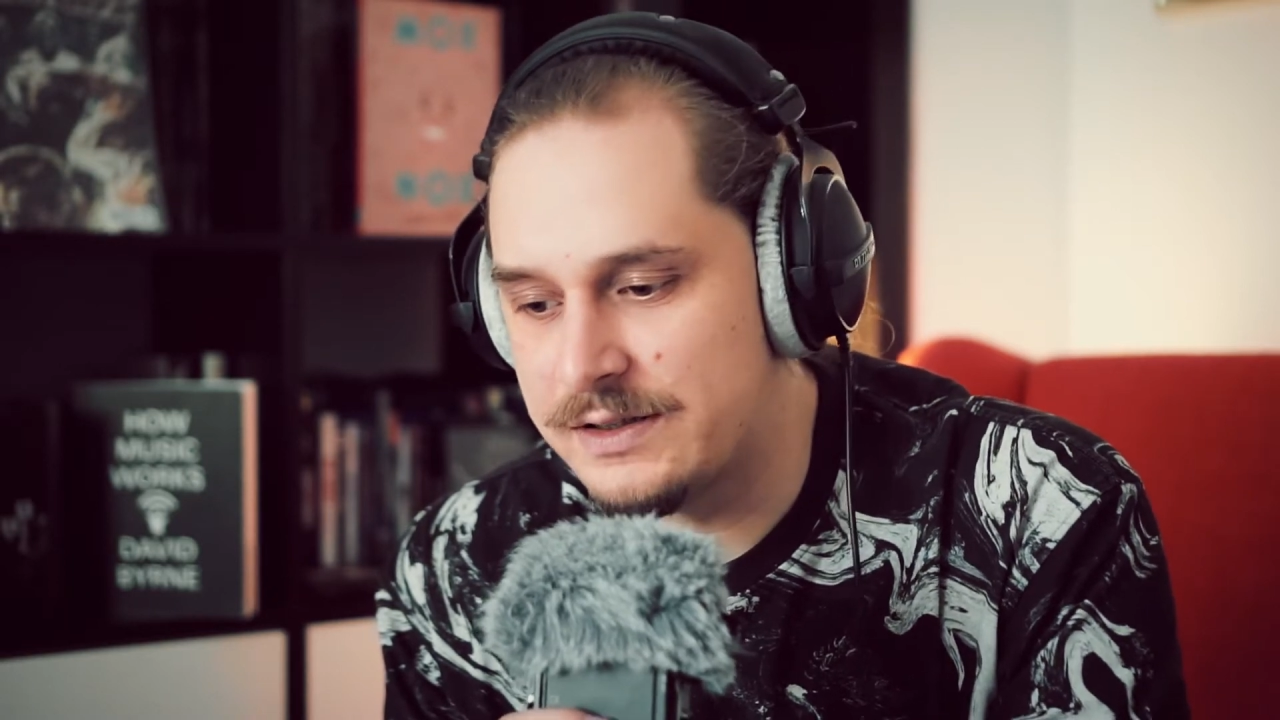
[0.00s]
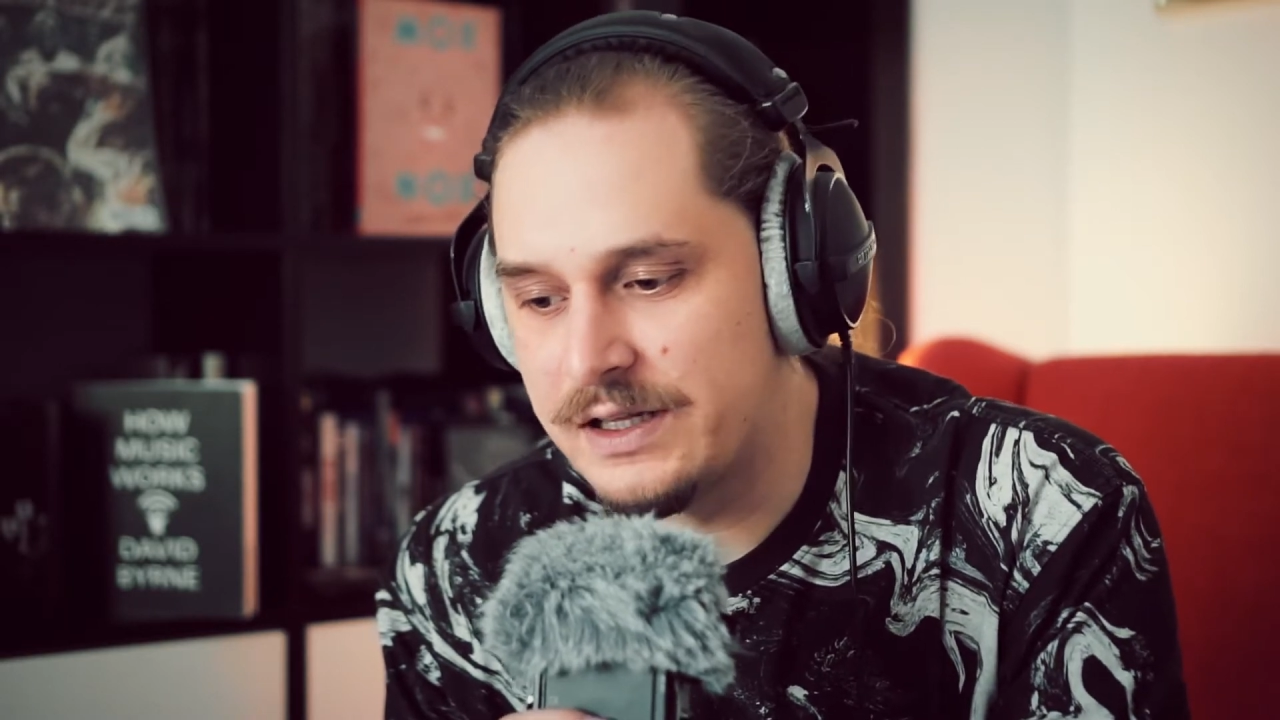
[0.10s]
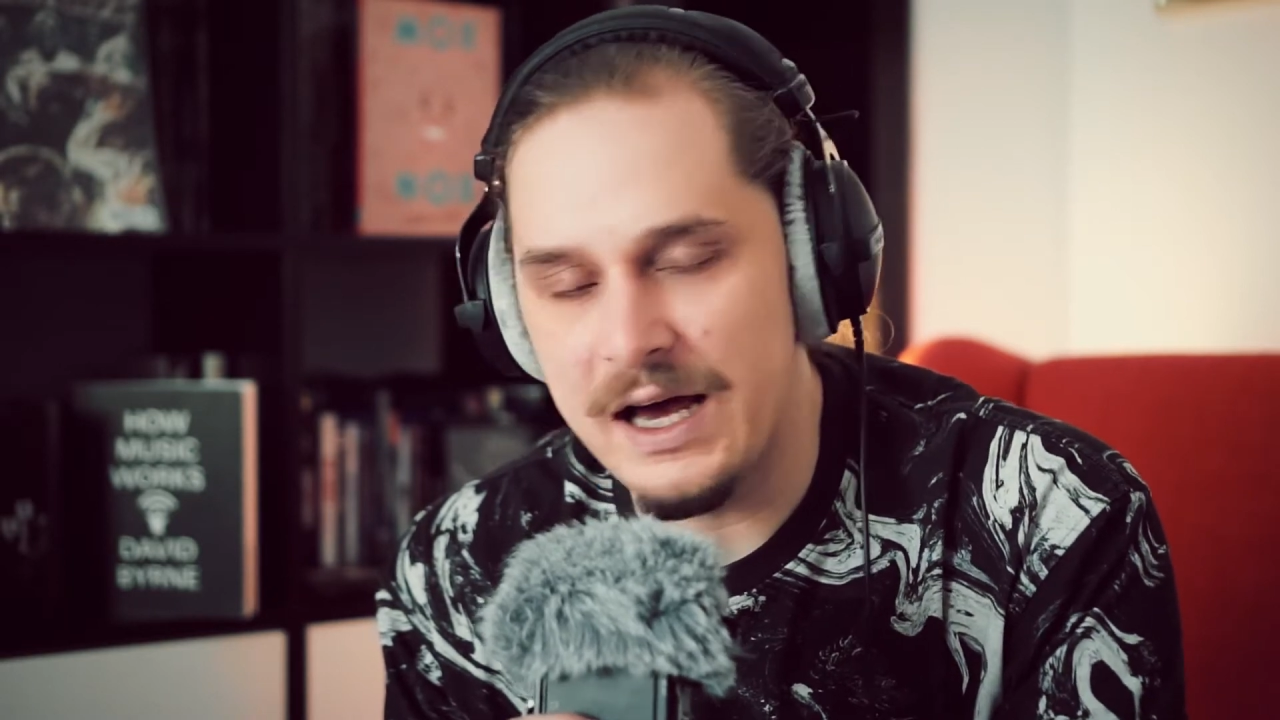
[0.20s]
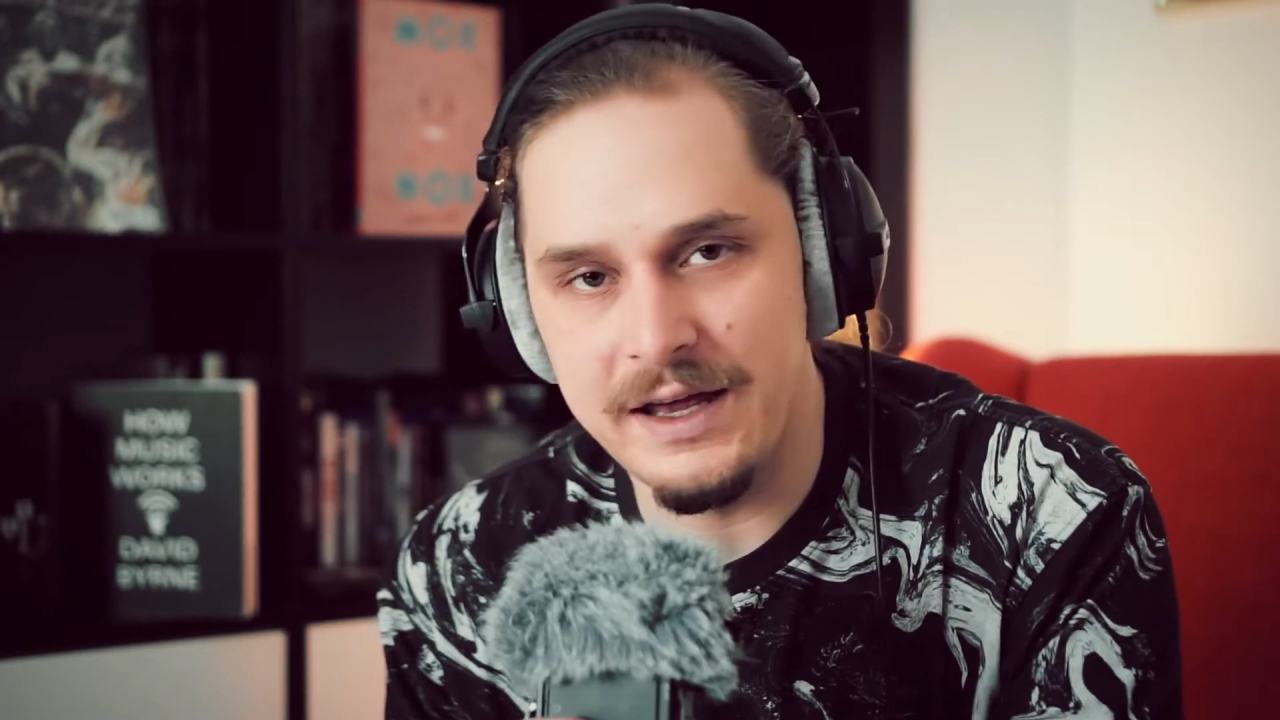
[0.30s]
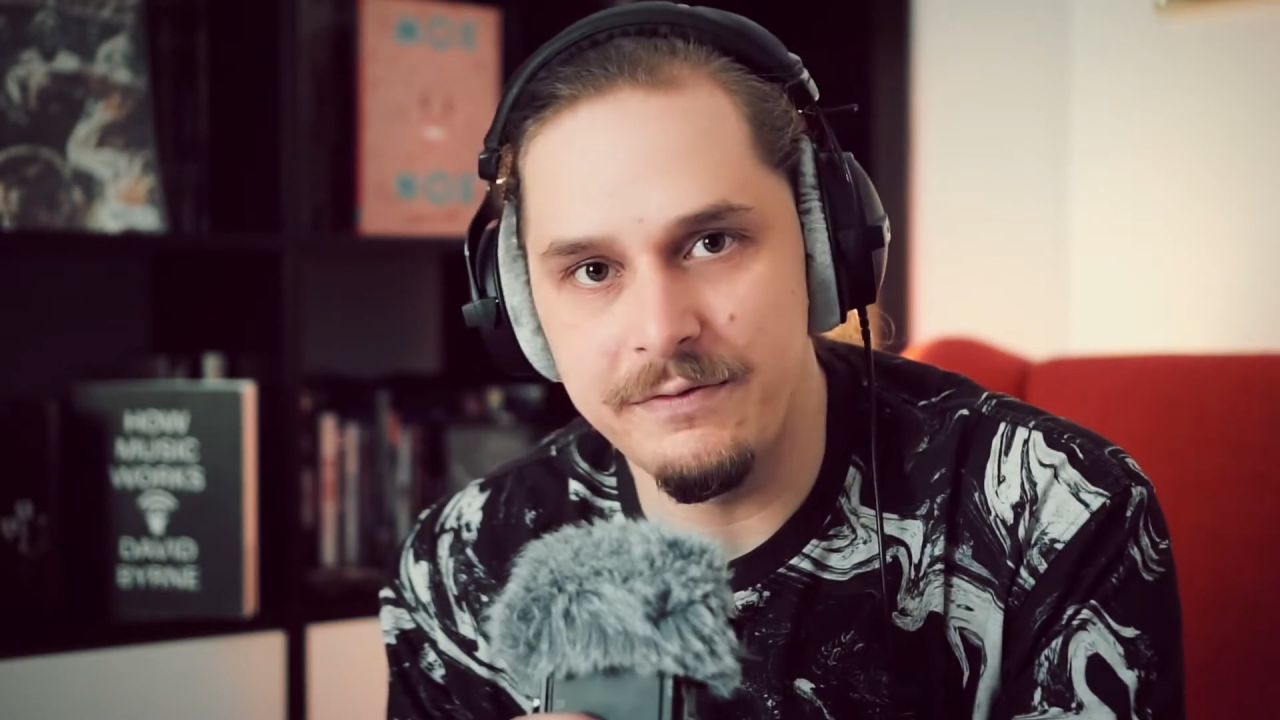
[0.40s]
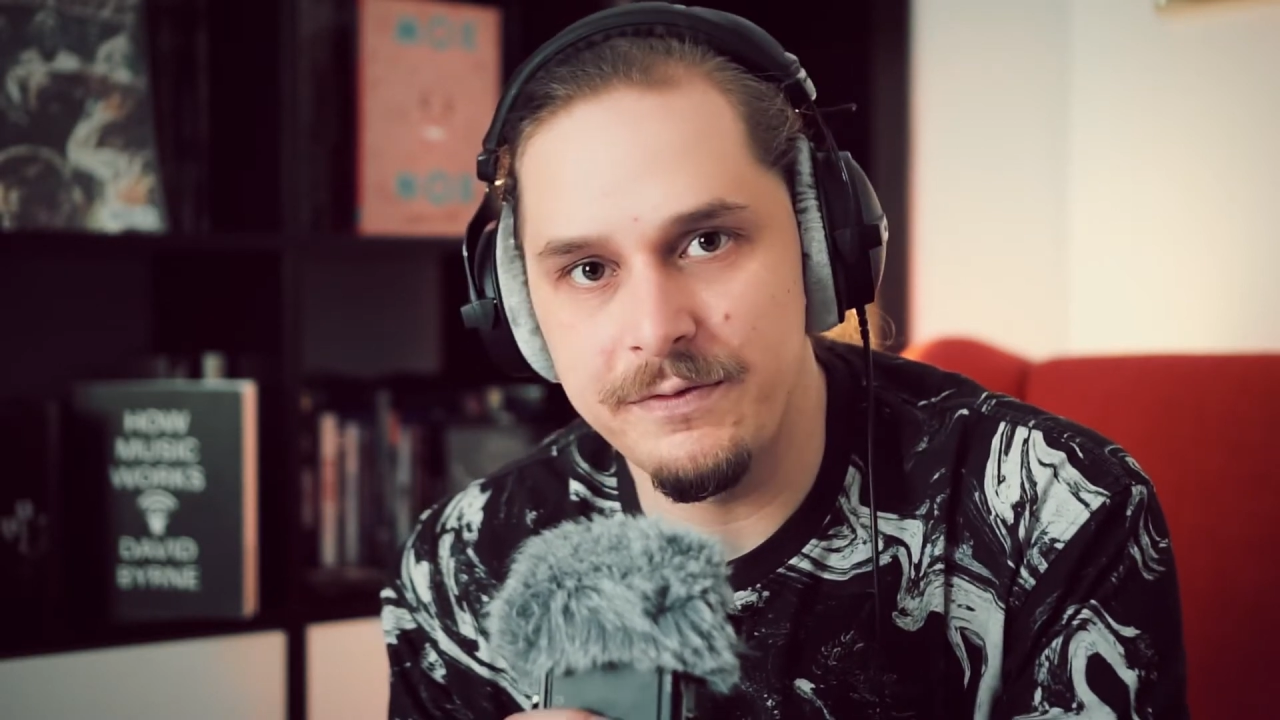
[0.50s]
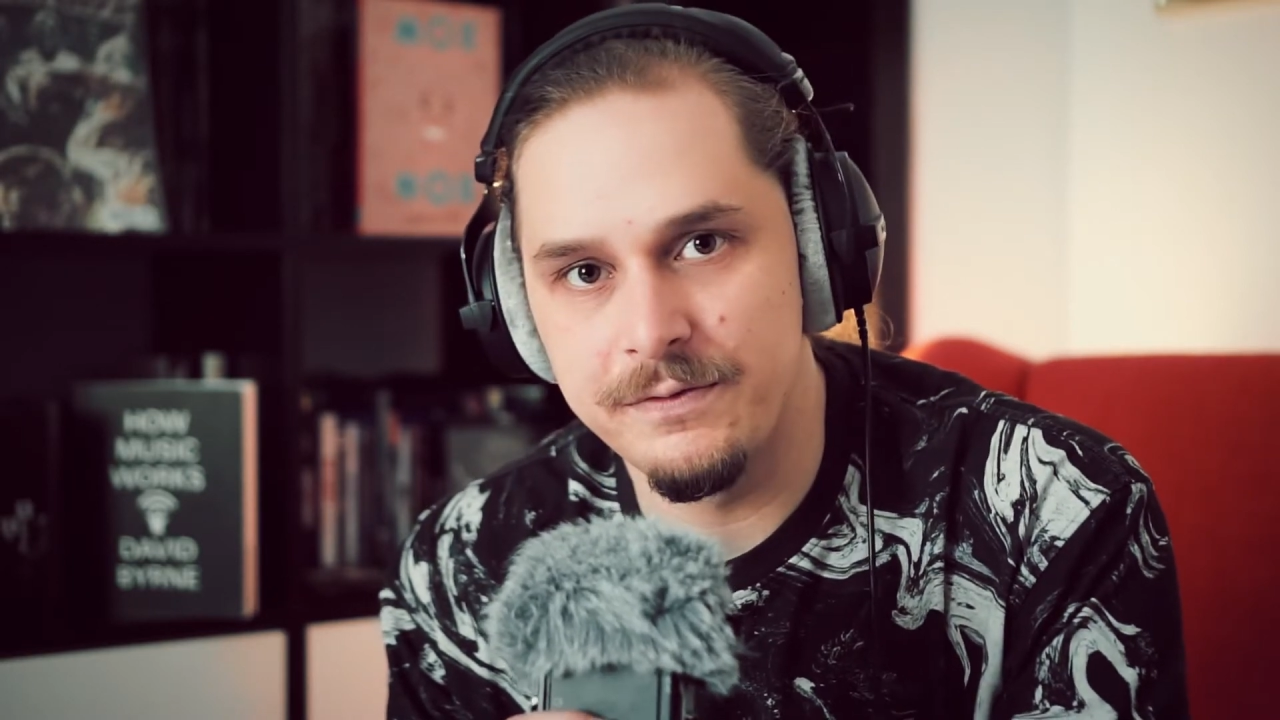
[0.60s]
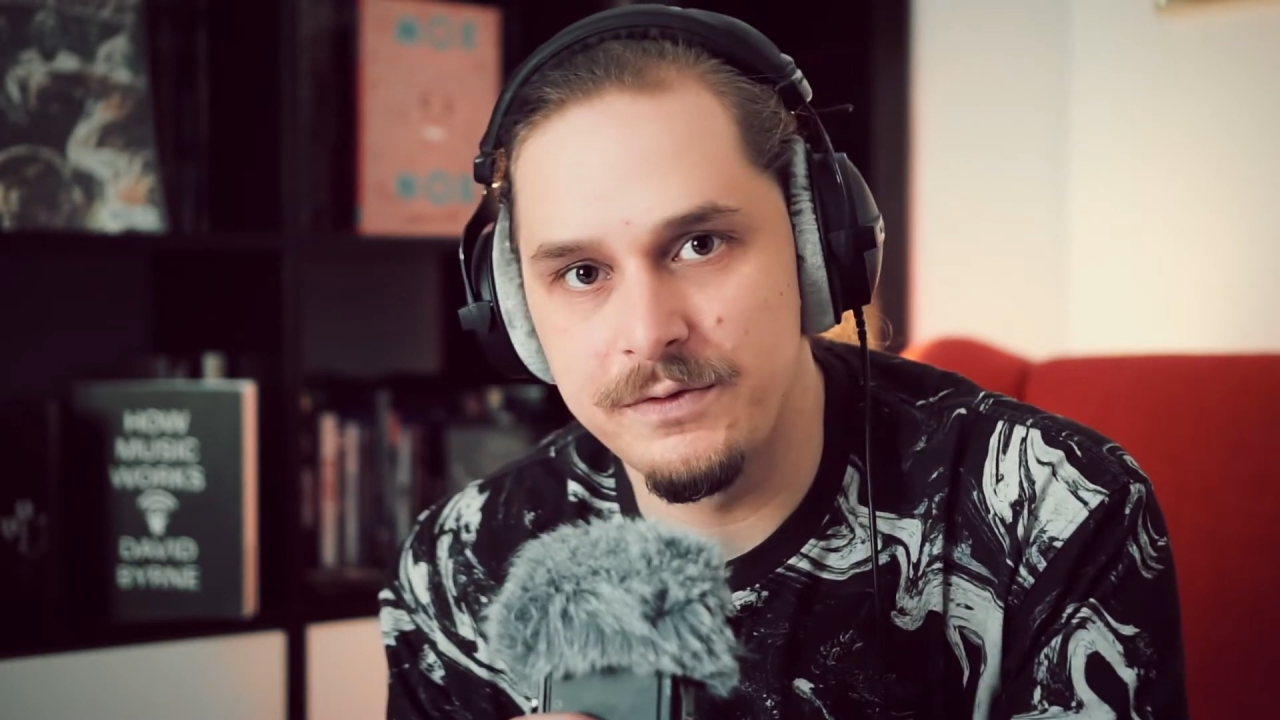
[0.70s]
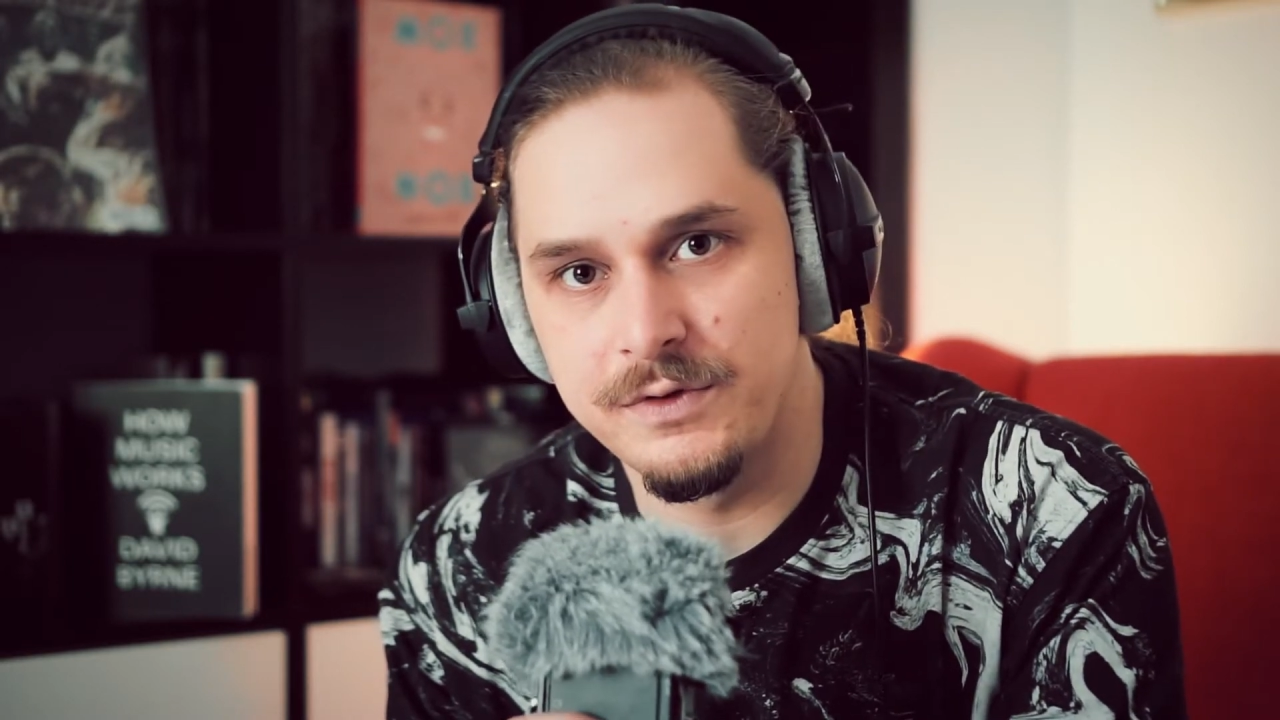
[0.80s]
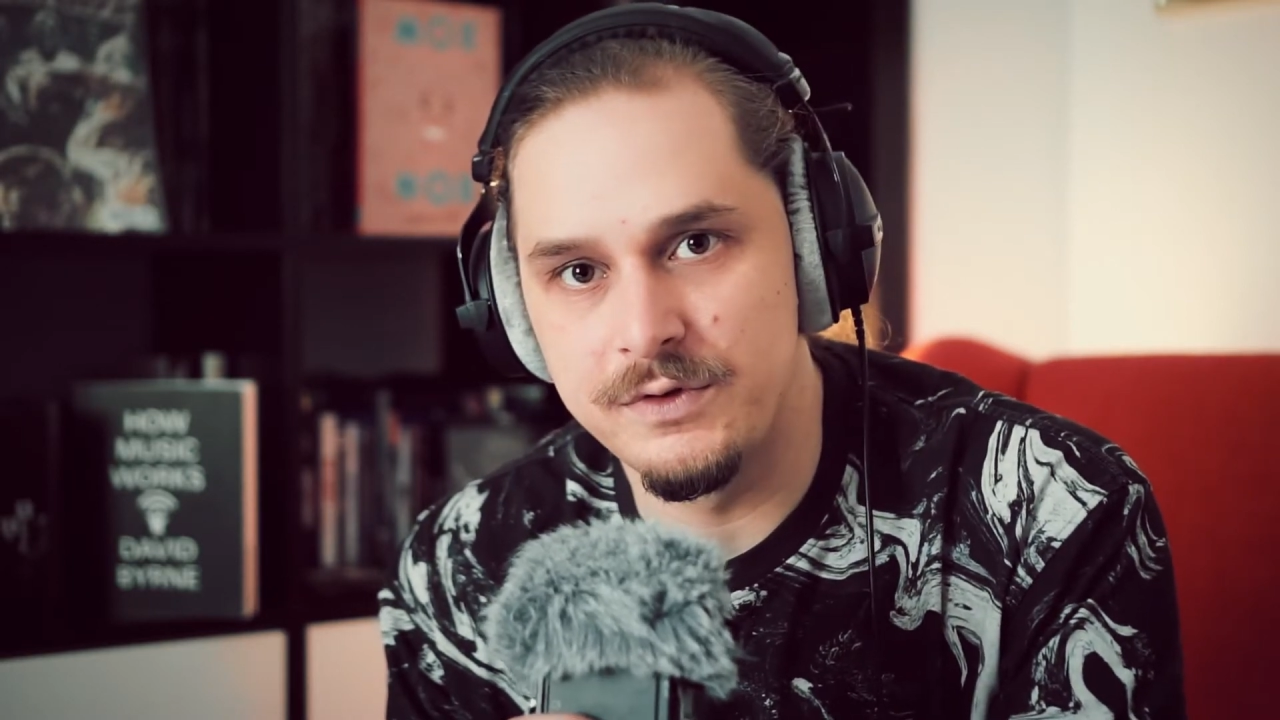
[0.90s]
it live